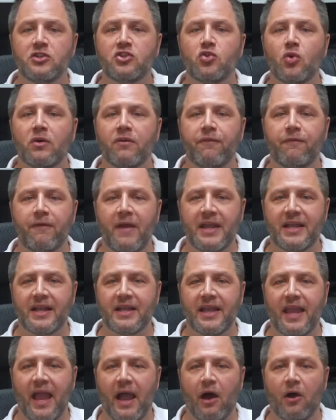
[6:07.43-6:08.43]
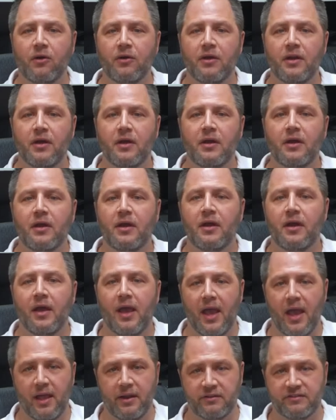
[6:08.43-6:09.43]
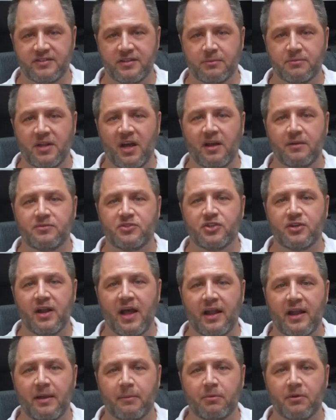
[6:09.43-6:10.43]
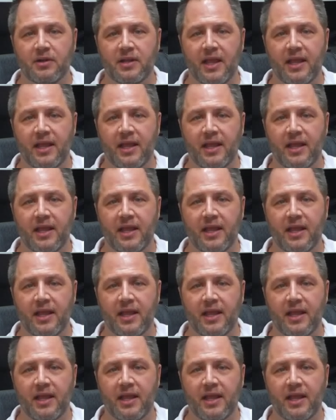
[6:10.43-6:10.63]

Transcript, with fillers: to a fake account, and sometimes you're not able to